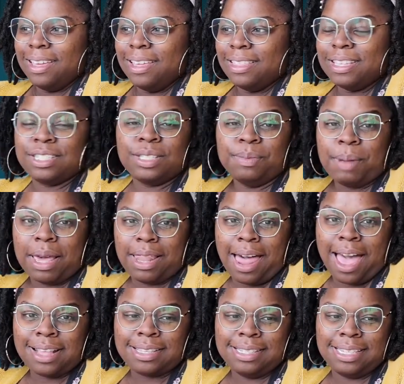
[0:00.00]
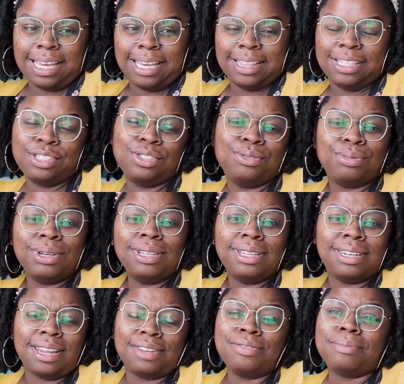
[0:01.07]
this is my last day. This is really
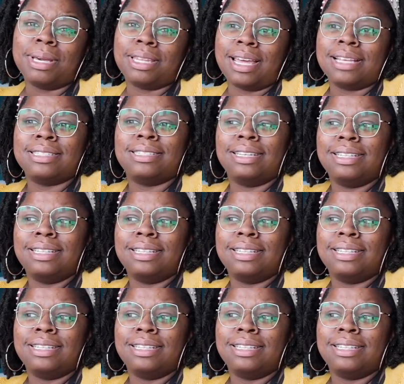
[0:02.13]
not even my last day.